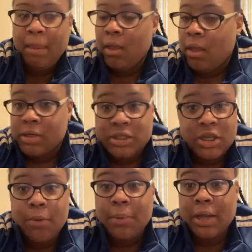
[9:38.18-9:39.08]

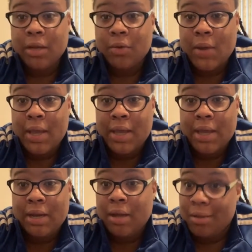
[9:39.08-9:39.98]
still plucking away
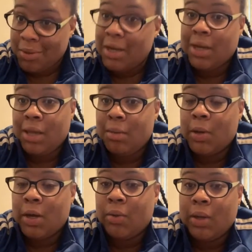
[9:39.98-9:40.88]
at it. I'm gonna keep
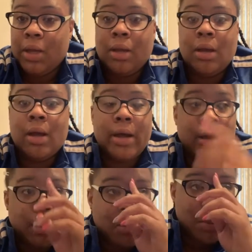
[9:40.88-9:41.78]
going.
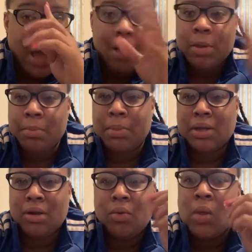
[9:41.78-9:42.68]
Comment
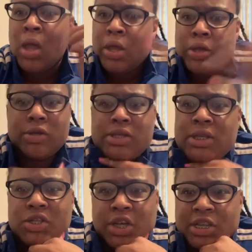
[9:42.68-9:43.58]
below your
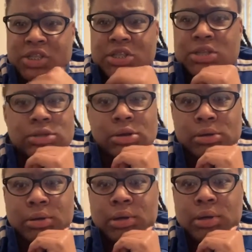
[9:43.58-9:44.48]
suggestions
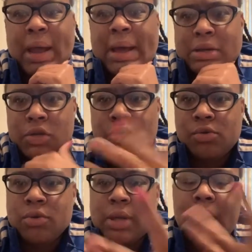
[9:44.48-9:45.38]
on how
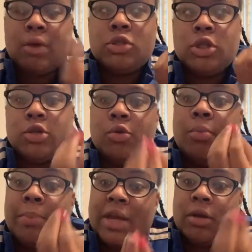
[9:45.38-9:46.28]
to do
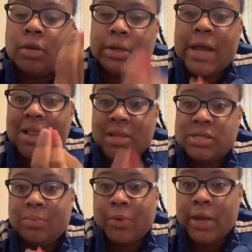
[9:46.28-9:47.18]
better
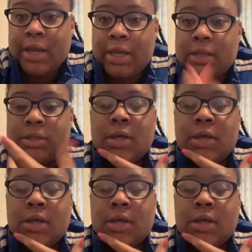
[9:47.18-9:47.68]
knotless braids,